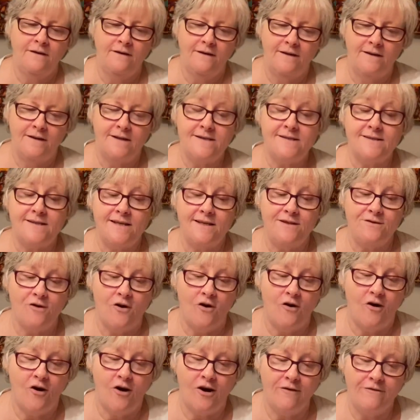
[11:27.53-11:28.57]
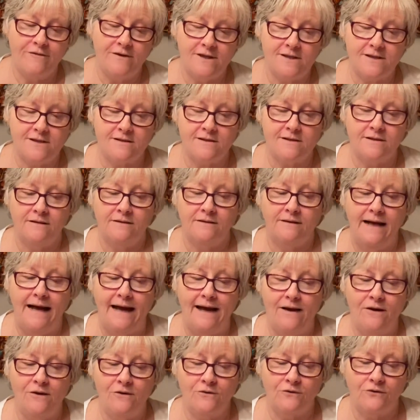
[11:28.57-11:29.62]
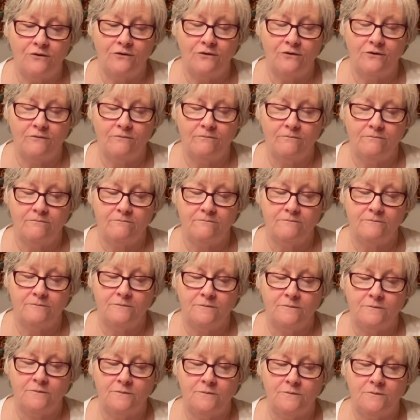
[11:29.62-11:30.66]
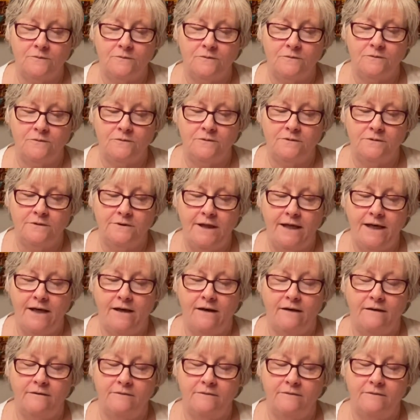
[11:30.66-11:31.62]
let's see, the Harvest House. Yeah.